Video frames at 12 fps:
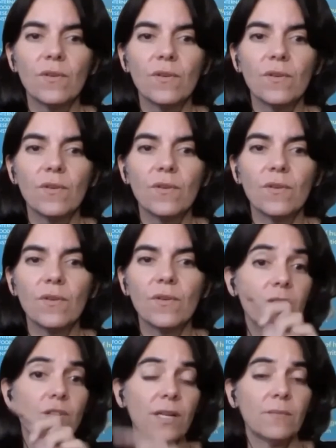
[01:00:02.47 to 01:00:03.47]
or YouTube
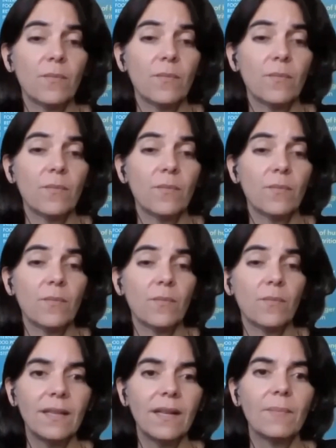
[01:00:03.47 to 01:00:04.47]
or on
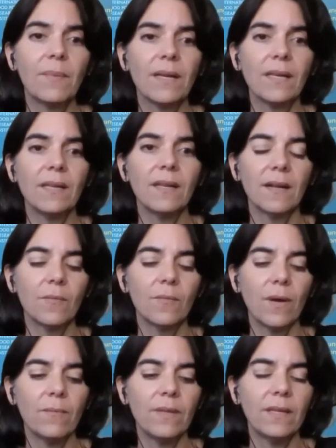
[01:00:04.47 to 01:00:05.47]
the
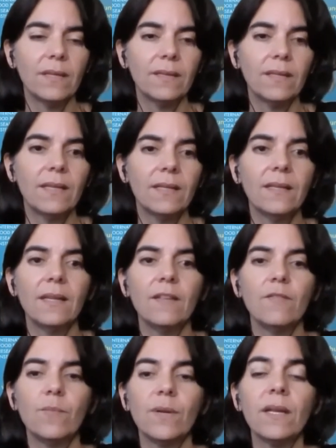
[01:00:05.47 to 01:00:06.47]
webpage uh, chat
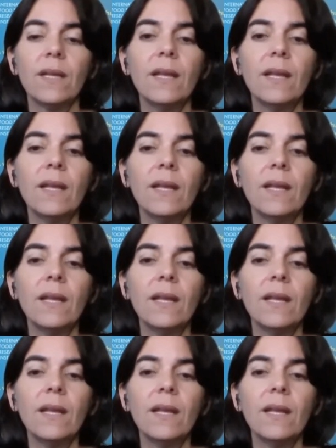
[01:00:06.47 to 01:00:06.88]
box,